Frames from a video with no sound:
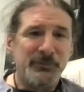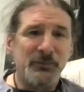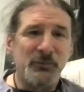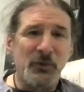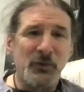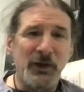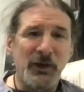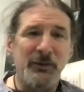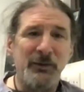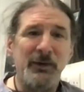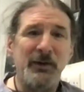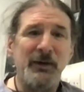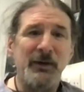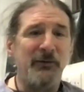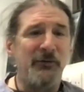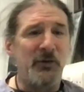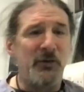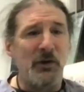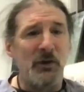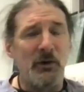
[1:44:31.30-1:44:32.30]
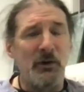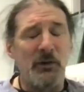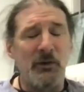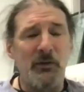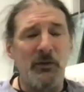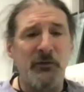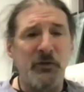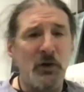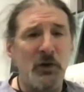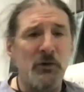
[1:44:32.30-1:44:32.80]
right? if there are a
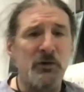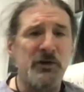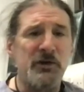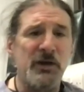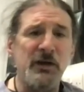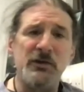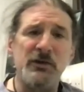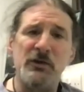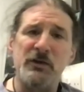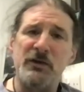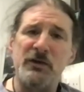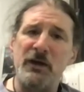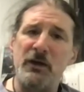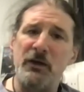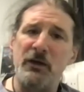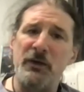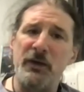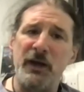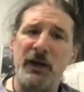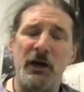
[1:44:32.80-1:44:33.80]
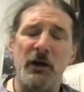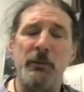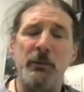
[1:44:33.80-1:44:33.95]
few seizures here and there,